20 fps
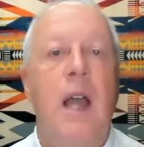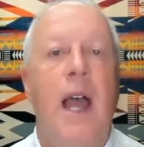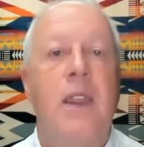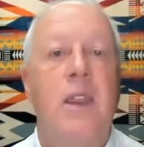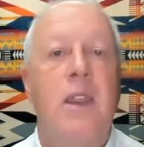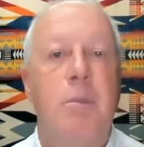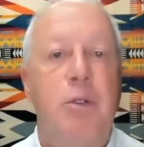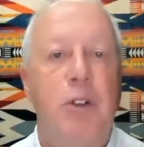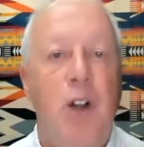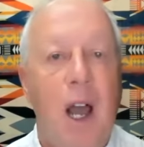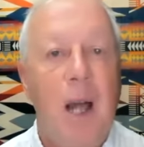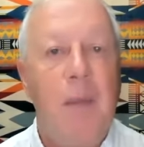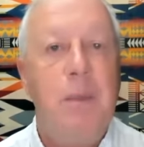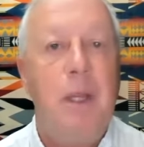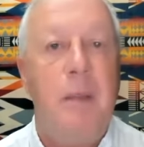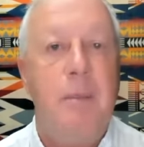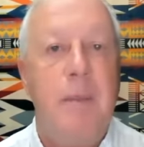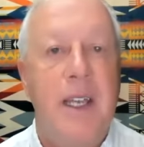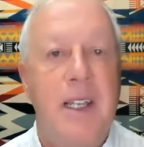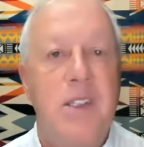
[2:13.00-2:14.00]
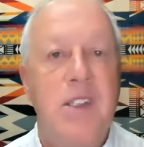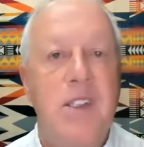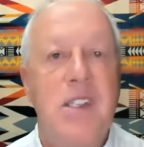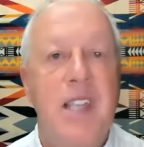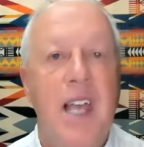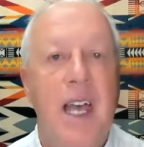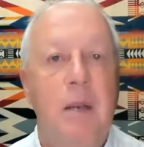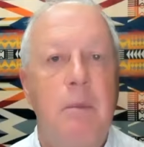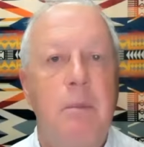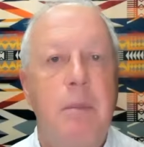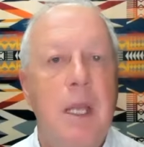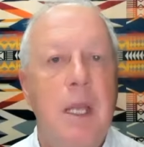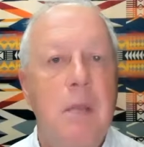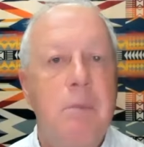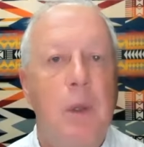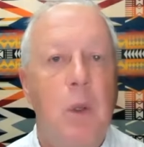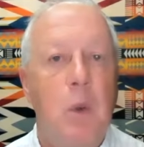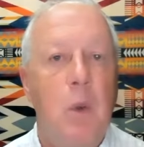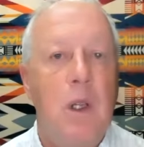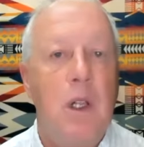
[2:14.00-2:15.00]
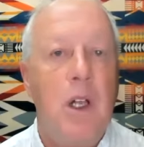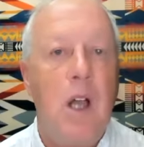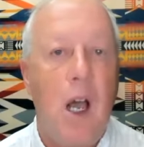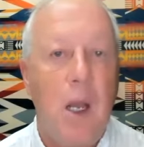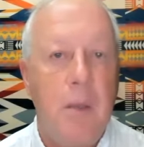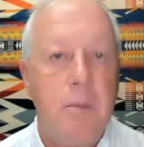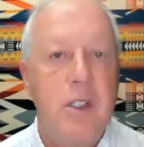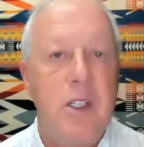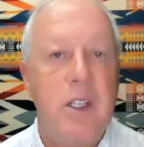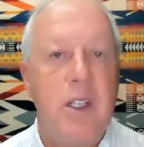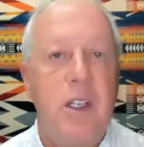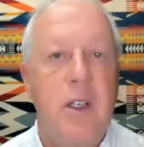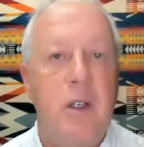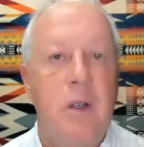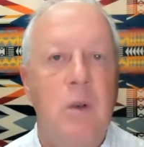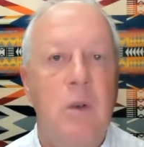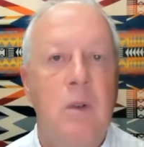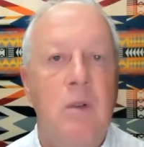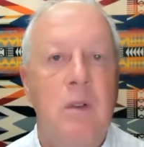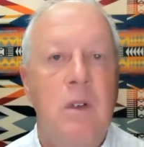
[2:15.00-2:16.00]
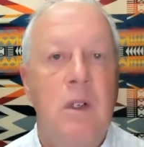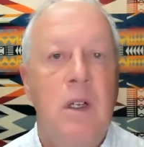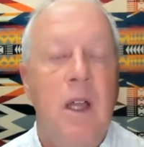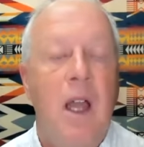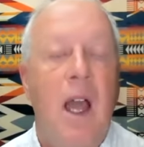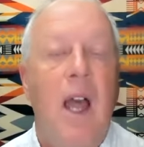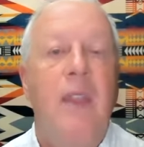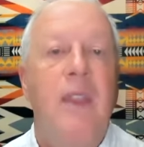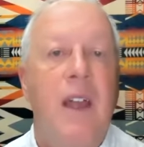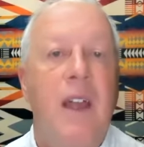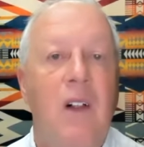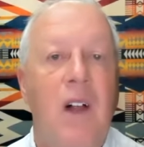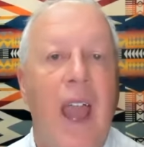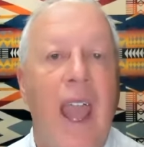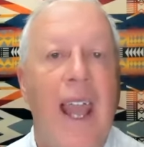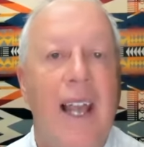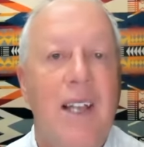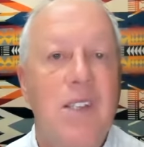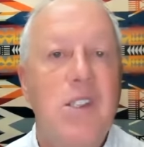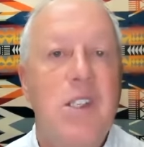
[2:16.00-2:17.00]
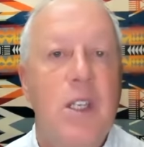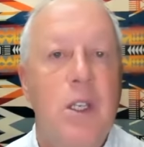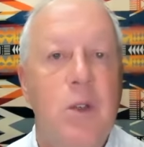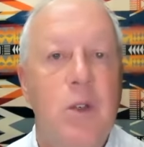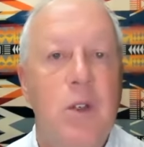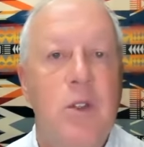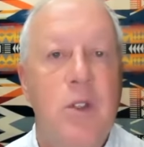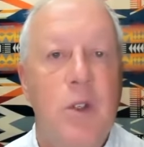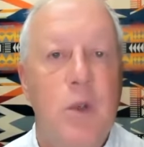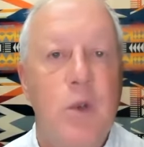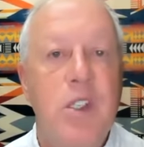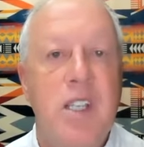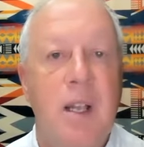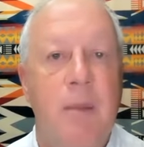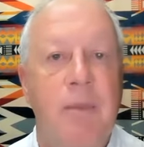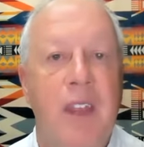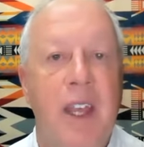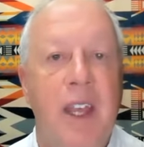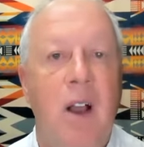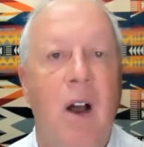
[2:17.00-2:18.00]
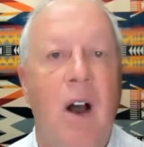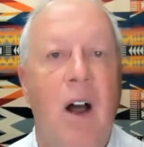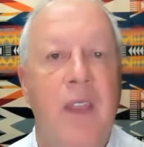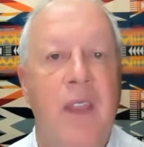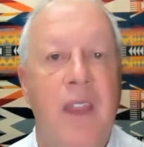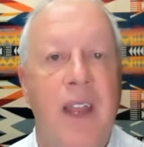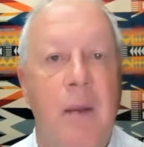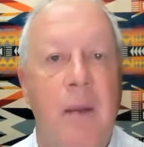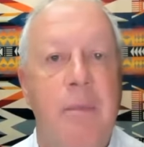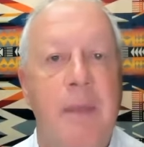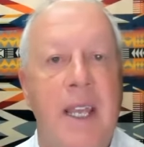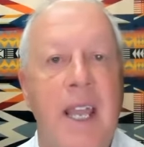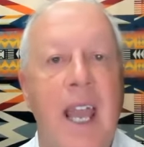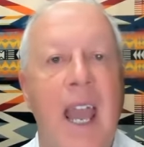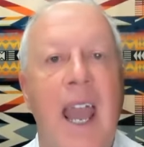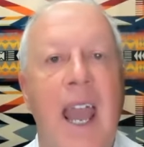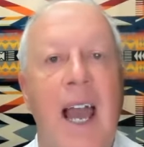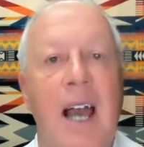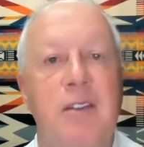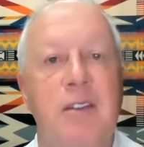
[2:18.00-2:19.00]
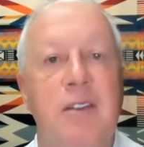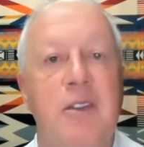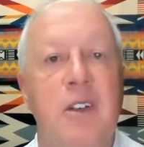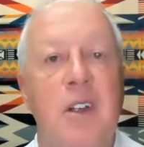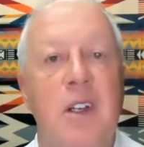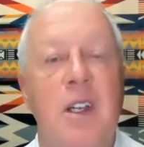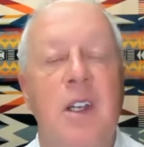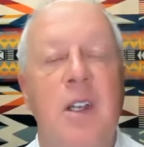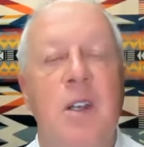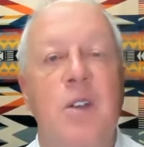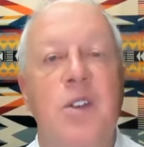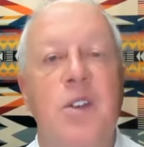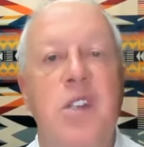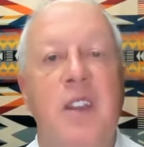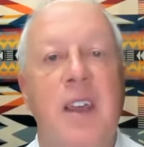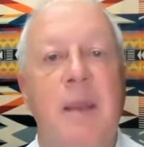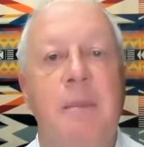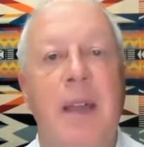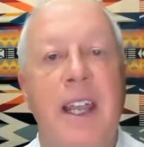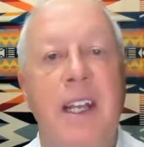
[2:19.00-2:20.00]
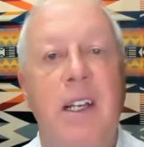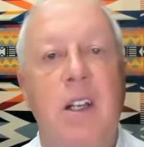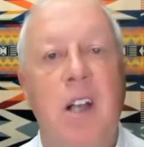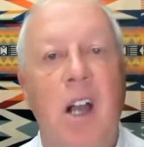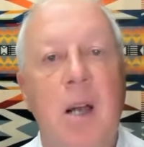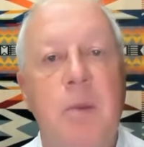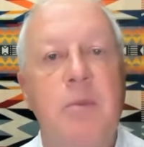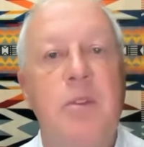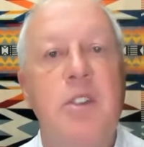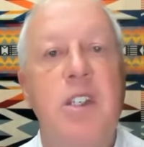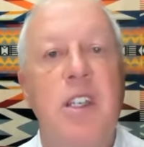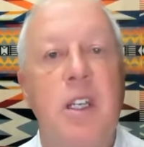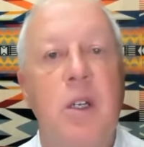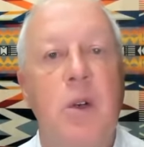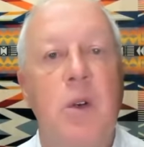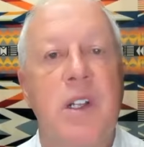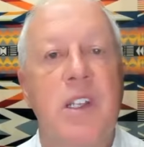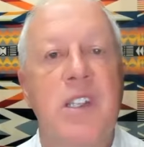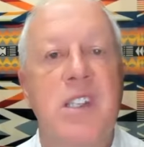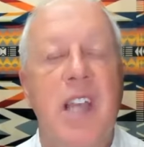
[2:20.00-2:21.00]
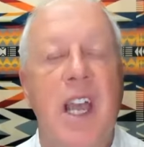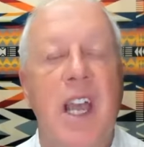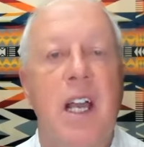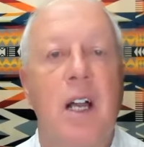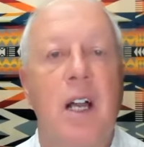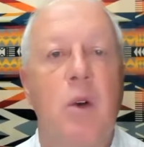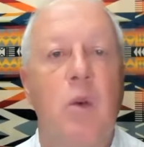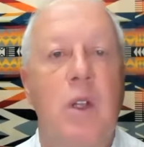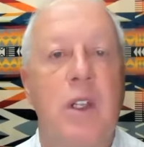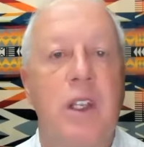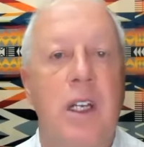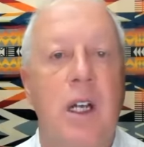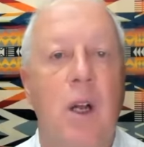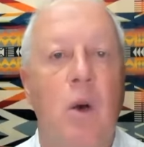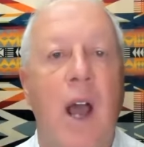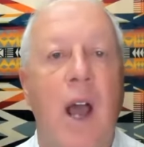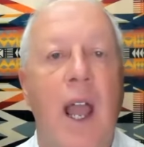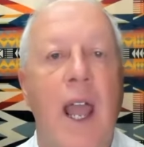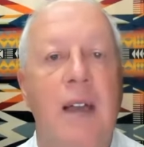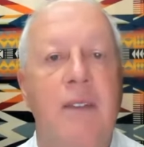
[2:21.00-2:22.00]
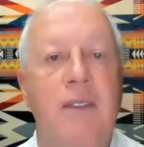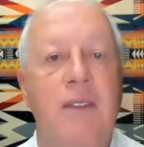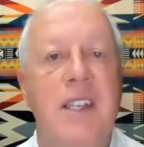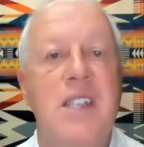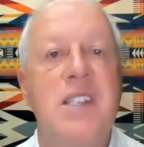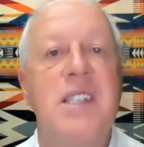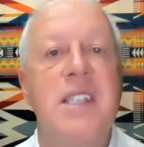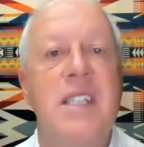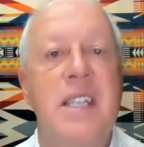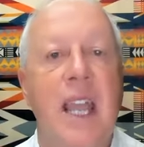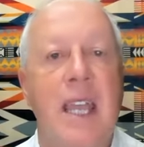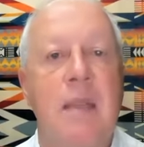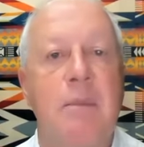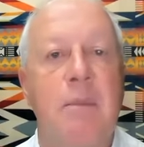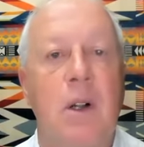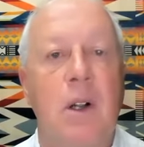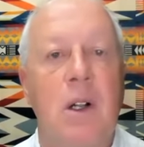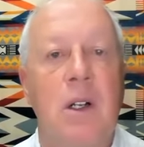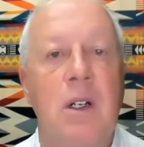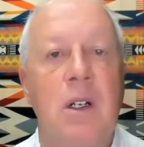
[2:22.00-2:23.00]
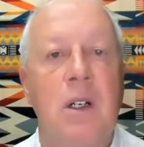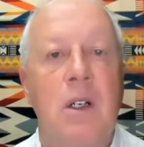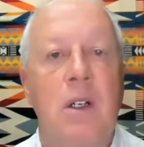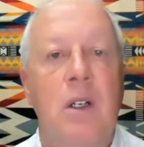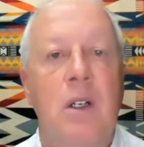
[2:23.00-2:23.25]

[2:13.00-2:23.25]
And the problem is that people will come to you and they'll ask you to do something on their behalf. So they might come to you and say, oh, well, you know, I have this neighbor